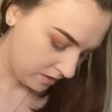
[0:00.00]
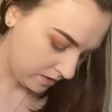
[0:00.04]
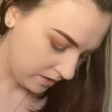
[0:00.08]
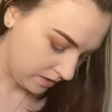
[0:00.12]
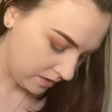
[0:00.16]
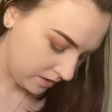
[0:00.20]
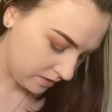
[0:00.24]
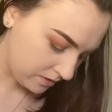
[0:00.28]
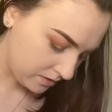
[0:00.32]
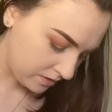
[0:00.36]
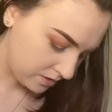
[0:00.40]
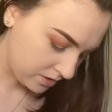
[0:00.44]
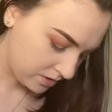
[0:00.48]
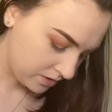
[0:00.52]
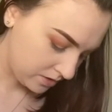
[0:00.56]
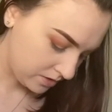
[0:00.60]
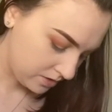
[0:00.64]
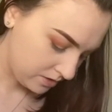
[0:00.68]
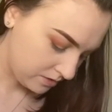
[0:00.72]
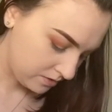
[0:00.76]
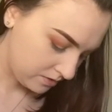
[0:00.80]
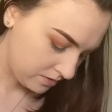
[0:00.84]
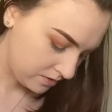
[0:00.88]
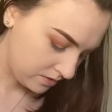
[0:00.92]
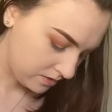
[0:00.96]
I'll show
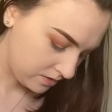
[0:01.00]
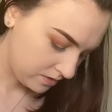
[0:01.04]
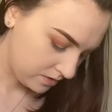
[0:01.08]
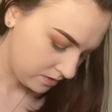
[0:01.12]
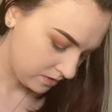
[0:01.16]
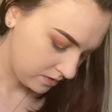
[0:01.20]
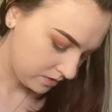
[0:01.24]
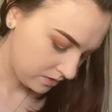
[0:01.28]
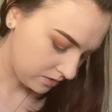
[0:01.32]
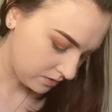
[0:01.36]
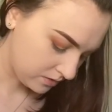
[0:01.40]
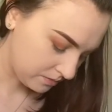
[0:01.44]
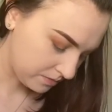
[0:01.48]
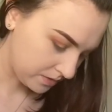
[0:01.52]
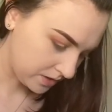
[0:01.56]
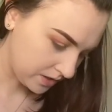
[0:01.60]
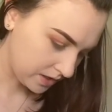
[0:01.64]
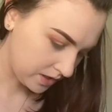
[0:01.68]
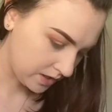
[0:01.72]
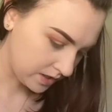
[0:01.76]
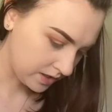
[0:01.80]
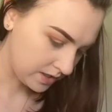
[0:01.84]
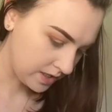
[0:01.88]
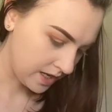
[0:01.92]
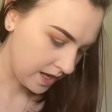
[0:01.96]
you. So I'm just
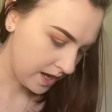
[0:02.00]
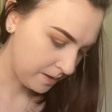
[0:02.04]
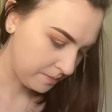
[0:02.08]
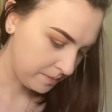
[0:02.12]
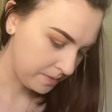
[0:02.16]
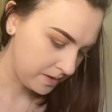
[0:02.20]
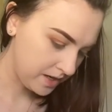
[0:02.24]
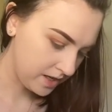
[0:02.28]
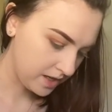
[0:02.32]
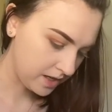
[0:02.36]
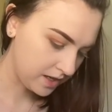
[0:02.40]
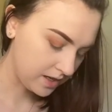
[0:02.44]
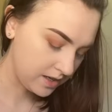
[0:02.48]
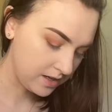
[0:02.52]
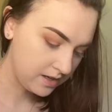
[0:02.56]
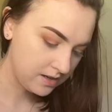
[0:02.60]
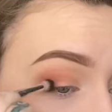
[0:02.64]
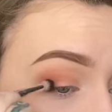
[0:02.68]
gonna tap it in.